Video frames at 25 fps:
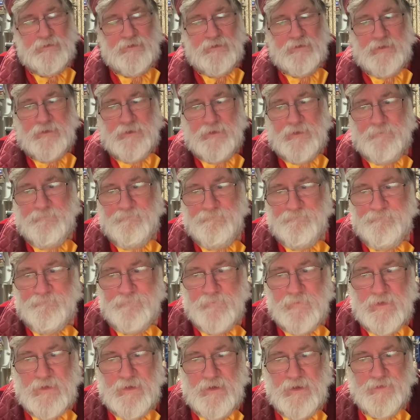
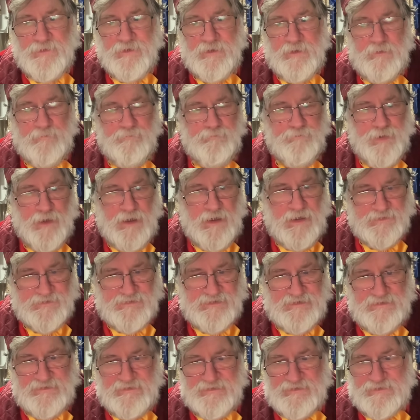other
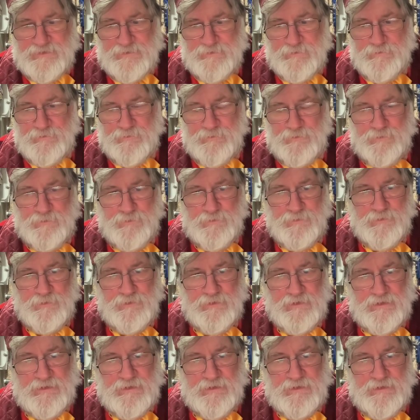parties to